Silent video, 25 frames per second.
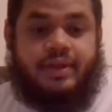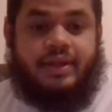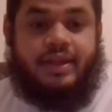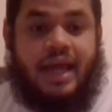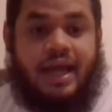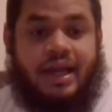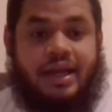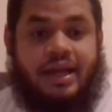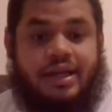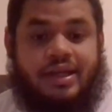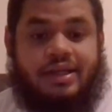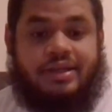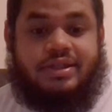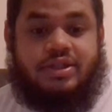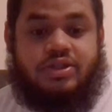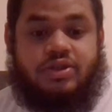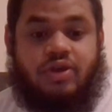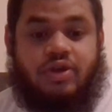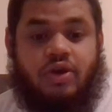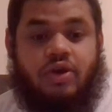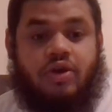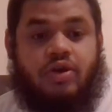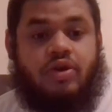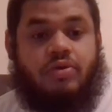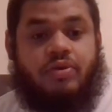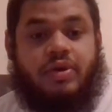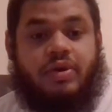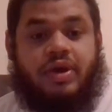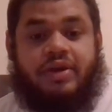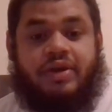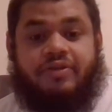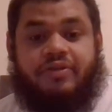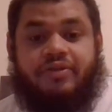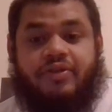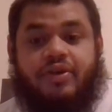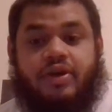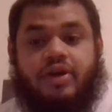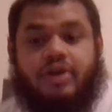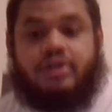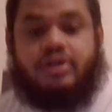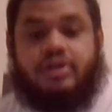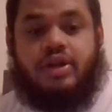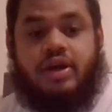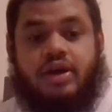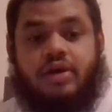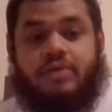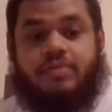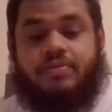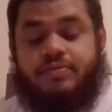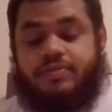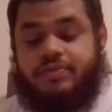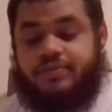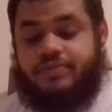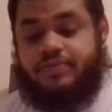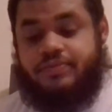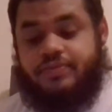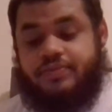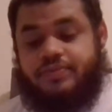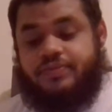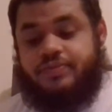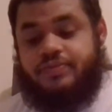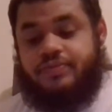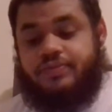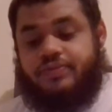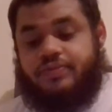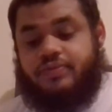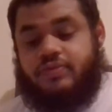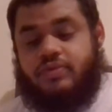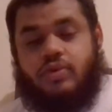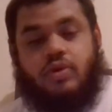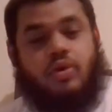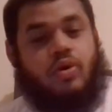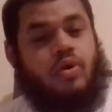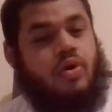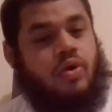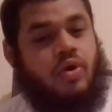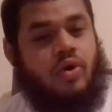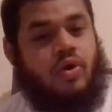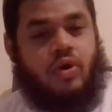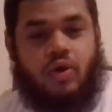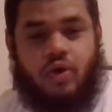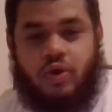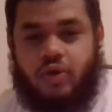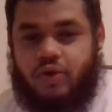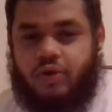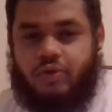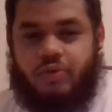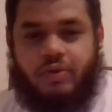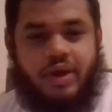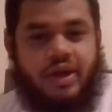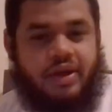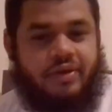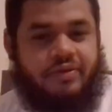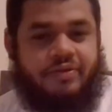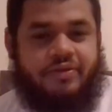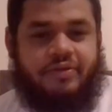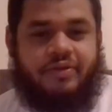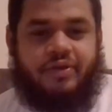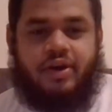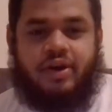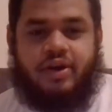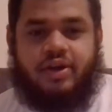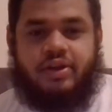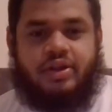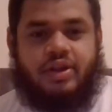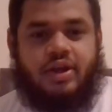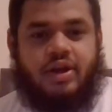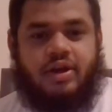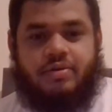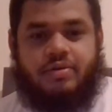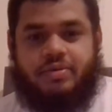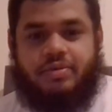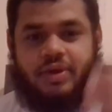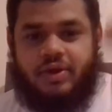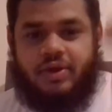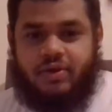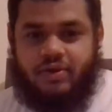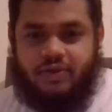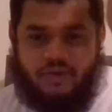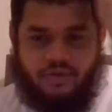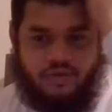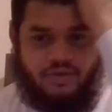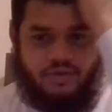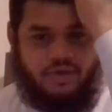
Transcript: That list is all the way fucked up. All the way fucked up, yo.